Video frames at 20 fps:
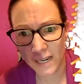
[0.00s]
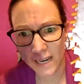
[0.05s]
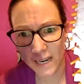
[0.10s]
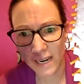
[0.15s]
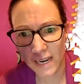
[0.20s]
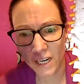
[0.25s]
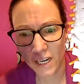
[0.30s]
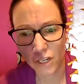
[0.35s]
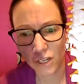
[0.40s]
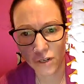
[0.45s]

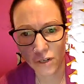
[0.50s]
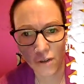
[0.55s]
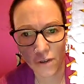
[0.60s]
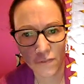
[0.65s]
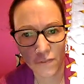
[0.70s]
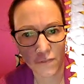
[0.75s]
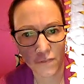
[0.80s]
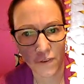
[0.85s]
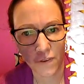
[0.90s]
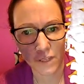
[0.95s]
each
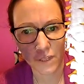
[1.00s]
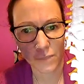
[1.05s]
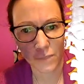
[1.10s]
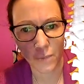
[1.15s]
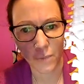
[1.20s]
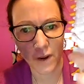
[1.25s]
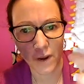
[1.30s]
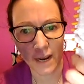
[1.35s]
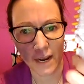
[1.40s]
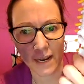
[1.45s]
of the
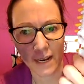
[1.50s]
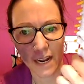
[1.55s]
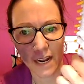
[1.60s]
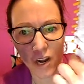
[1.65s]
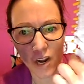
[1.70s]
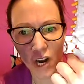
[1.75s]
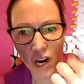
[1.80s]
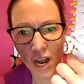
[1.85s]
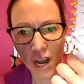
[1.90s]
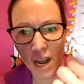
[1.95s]
vertebrae
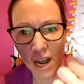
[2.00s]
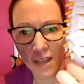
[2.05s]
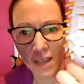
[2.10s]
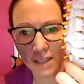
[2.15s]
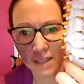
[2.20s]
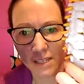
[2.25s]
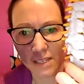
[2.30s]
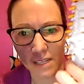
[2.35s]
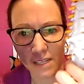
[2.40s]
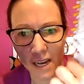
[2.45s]
on
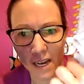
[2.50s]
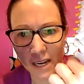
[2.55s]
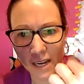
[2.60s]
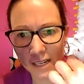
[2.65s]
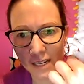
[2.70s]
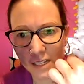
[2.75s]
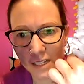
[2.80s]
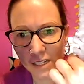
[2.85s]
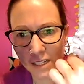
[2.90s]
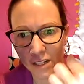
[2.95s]
either
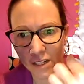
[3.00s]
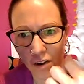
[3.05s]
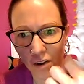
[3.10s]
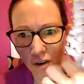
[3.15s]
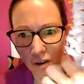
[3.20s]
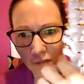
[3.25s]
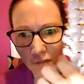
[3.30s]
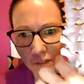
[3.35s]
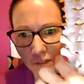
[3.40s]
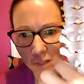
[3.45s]
side
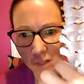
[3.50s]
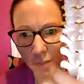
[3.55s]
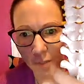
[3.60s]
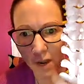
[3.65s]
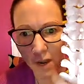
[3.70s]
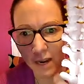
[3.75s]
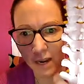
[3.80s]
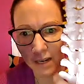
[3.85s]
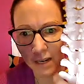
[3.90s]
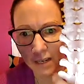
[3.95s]
of the
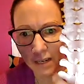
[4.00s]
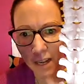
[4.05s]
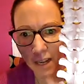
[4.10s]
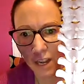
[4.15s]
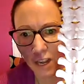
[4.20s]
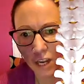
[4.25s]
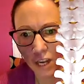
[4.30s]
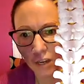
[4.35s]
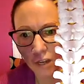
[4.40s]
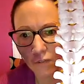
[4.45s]
spine,
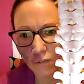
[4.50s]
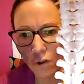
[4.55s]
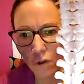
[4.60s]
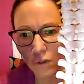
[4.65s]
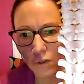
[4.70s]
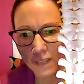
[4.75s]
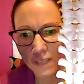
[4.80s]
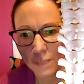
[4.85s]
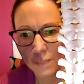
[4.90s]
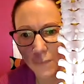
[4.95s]
you've
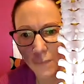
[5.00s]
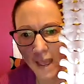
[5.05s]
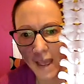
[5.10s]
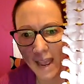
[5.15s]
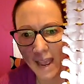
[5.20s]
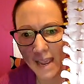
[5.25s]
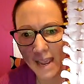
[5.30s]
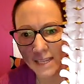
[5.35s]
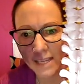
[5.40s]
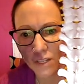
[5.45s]
got these
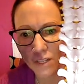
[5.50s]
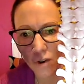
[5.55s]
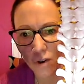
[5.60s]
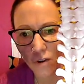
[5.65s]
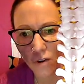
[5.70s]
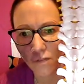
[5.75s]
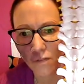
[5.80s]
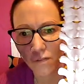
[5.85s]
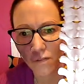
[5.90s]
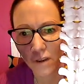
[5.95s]
pairs
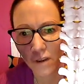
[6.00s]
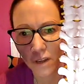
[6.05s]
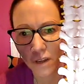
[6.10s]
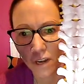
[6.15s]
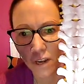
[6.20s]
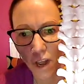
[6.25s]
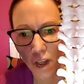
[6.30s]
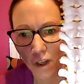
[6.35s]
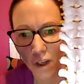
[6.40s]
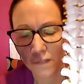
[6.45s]
of
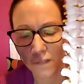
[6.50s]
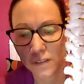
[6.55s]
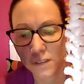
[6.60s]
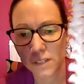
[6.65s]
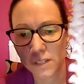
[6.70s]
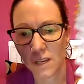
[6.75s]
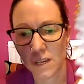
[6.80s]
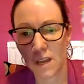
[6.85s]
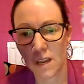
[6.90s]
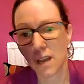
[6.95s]

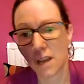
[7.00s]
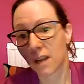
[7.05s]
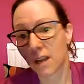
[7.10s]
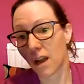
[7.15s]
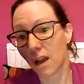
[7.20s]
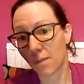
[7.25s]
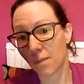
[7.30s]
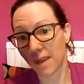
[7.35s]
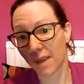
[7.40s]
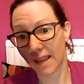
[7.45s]
nerves
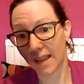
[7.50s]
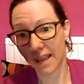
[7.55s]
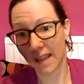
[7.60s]
coming